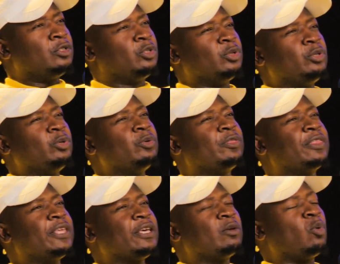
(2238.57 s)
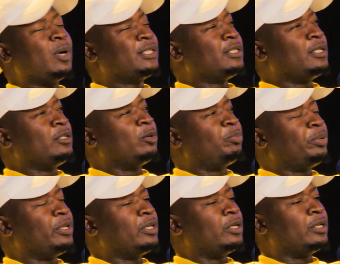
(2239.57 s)
do you think, what in your
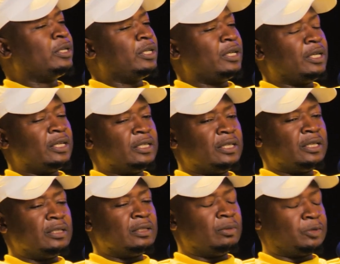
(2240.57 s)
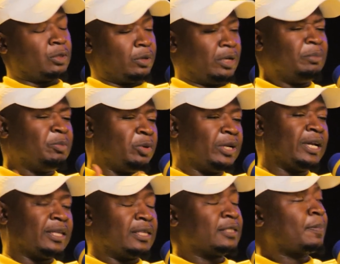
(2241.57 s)
opinion, let me put it
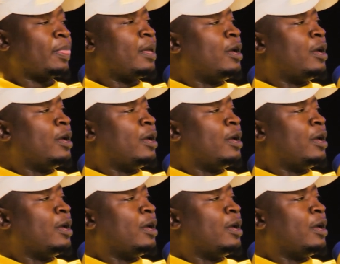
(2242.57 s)
like this.